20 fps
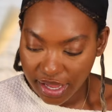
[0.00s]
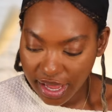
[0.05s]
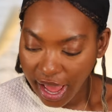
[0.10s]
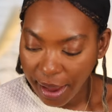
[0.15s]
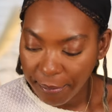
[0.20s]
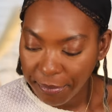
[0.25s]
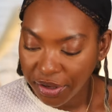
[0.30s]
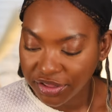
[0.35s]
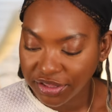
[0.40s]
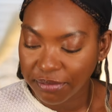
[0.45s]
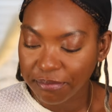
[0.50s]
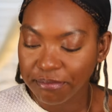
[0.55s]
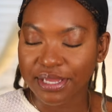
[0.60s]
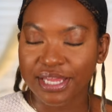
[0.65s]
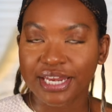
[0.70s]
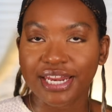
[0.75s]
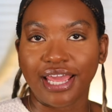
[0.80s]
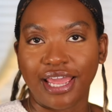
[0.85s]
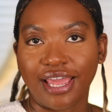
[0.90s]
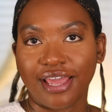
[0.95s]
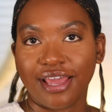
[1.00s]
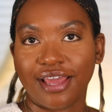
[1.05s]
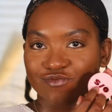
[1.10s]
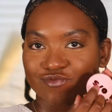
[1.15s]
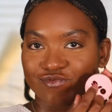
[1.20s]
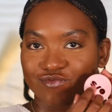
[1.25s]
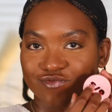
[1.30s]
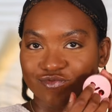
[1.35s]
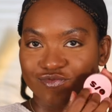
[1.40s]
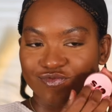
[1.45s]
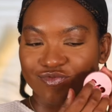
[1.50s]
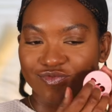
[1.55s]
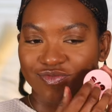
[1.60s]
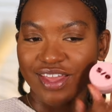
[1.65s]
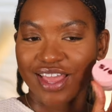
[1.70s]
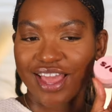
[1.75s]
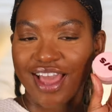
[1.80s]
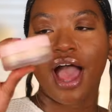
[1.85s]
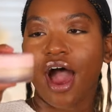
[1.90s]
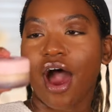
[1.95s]
I bought the mini.
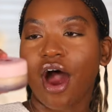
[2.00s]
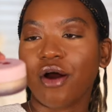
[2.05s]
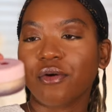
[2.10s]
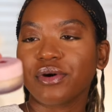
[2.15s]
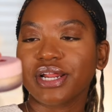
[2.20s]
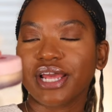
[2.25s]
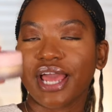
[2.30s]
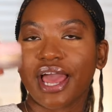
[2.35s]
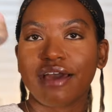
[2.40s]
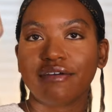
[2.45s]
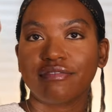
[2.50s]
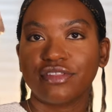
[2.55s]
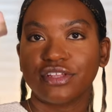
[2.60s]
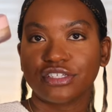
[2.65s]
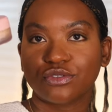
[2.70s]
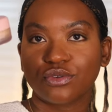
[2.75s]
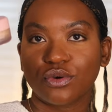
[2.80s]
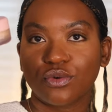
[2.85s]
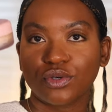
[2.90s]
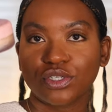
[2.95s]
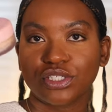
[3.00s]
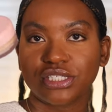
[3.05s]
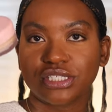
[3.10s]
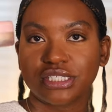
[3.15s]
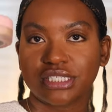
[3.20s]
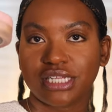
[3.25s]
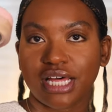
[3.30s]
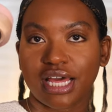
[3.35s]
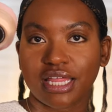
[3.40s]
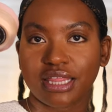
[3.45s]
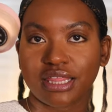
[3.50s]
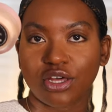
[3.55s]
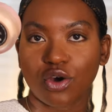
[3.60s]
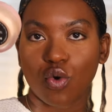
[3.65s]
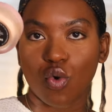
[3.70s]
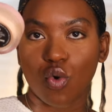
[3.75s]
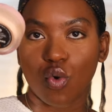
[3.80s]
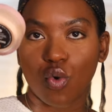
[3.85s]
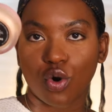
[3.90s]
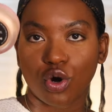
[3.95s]
I already have this one, which is like the
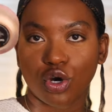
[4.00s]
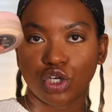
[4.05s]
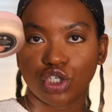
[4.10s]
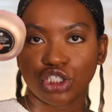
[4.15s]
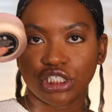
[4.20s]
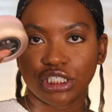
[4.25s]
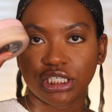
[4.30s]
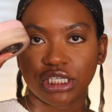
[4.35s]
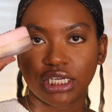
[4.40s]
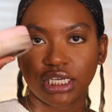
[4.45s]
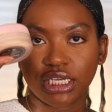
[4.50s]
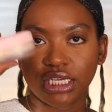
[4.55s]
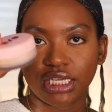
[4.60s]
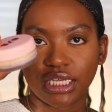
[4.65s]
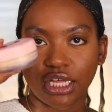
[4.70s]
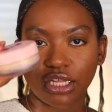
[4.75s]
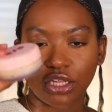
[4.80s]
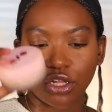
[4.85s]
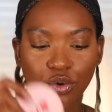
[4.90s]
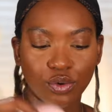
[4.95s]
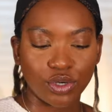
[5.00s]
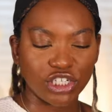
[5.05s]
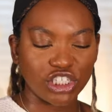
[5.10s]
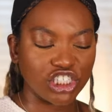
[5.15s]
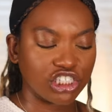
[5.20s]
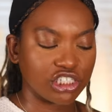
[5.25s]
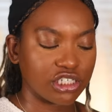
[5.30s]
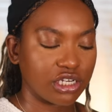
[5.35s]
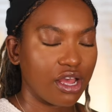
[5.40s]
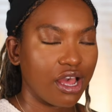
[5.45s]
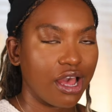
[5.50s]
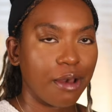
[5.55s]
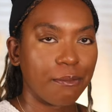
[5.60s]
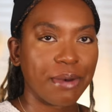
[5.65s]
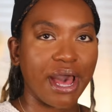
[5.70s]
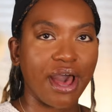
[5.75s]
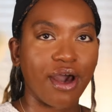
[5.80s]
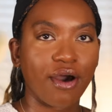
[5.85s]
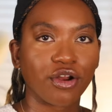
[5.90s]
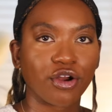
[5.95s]
orangey yellowish
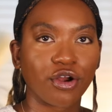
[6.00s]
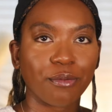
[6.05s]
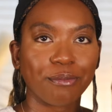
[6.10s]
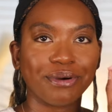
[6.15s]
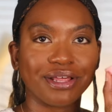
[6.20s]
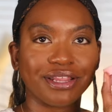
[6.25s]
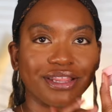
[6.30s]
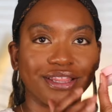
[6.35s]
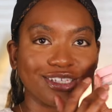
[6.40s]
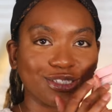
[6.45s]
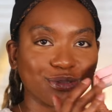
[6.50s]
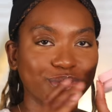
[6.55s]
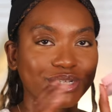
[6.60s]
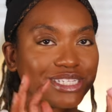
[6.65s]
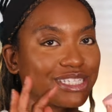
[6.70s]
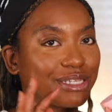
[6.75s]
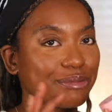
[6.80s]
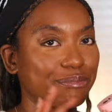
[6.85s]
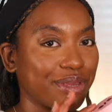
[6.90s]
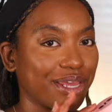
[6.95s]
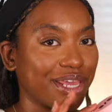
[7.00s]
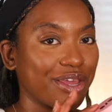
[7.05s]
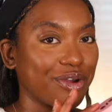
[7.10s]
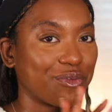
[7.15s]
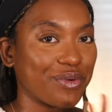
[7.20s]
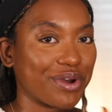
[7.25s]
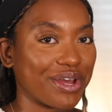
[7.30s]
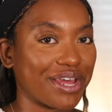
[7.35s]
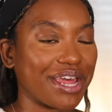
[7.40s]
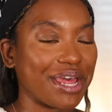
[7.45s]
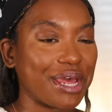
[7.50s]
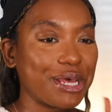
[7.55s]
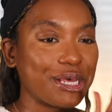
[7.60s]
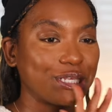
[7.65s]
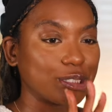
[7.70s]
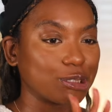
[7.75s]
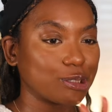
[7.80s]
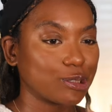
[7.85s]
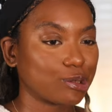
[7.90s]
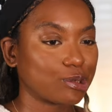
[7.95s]
powder, but this one is the pink one.
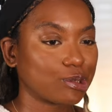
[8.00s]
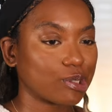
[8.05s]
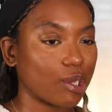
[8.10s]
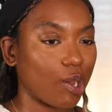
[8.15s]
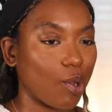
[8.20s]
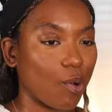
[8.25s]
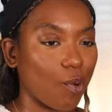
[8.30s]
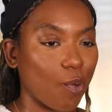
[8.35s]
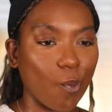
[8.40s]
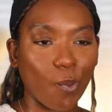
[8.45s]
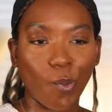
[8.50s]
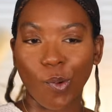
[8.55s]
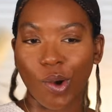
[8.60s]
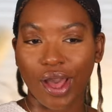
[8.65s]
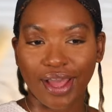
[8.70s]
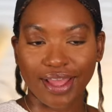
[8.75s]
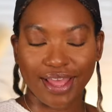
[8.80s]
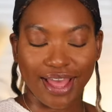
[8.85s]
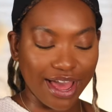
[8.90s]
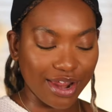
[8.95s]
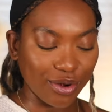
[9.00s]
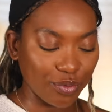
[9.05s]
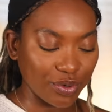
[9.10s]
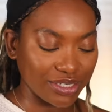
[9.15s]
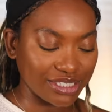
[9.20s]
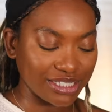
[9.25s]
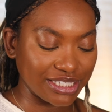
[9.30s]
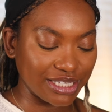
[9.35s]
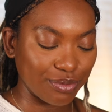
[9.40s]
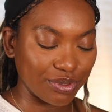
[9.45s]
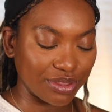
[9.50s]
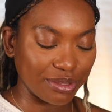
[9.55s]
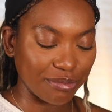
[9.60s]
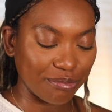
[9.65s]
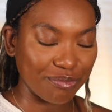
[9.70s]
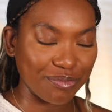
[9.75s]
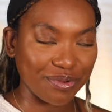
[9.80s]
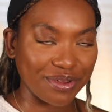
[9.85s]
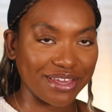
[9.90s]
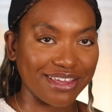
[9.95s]
So I kind of want to see what the
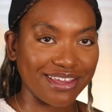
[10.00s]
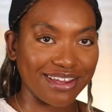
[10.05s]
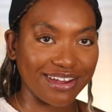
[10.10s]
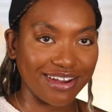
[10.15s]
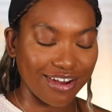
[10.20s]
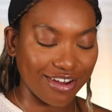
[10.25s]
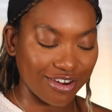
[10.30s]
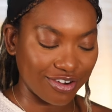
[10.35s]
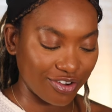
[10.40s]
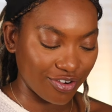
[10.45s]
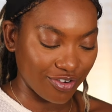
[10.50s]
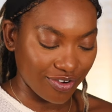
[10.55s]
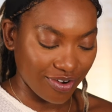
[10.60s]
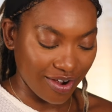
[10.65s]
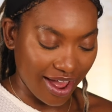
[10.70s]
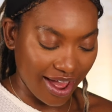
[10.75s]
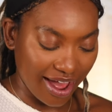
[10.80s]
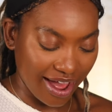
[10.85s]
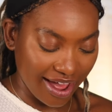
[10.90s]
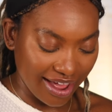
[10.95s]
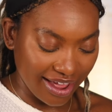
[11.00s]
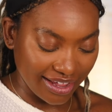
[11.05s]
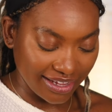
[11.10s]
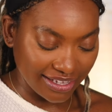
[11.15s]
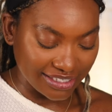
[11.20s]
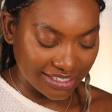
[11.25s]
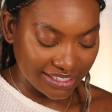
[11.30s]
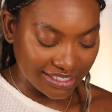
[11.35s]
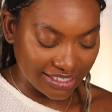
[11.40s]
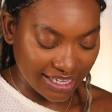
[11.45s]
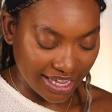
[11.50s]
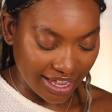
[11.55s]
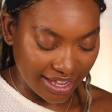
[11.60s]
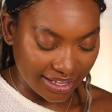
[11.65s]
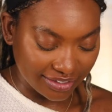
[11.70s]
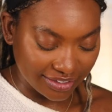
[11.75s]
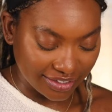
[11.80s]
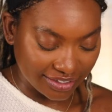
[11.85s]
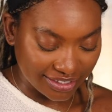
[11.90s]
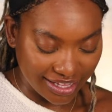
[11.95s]
pink under eye
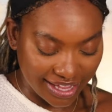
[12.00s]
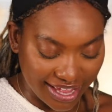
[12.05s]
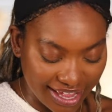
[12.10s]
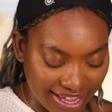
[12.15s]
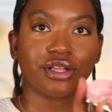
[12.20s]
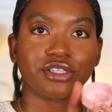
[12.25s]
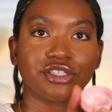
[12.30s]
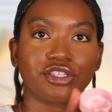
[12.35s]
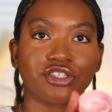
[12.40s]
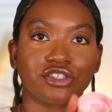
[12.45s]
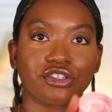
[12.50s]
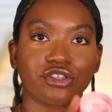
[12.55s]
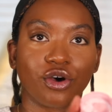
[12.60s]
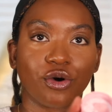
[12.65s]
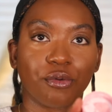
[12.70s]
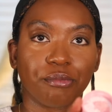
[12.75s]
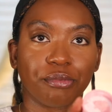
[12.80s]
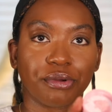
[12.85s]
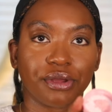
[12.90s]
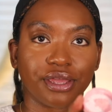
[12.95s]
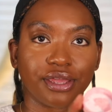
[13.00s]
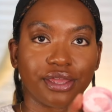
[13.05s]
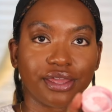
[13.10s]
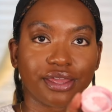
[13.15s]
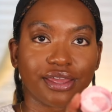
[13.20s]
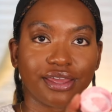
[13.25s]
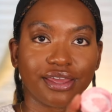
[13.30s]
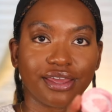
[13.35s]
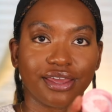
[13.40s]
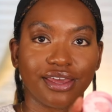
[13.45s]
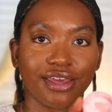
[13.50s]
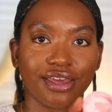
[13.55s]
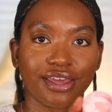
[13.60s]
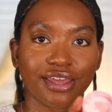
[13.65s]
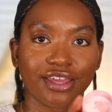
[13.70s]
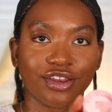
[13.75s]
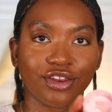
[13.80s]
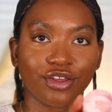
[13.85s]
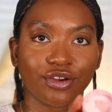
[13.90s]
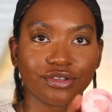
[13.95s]
set look like. It's so pink.
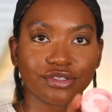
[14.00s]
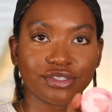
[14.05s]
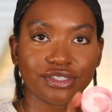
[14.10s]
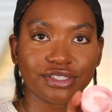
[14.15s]
Can y'all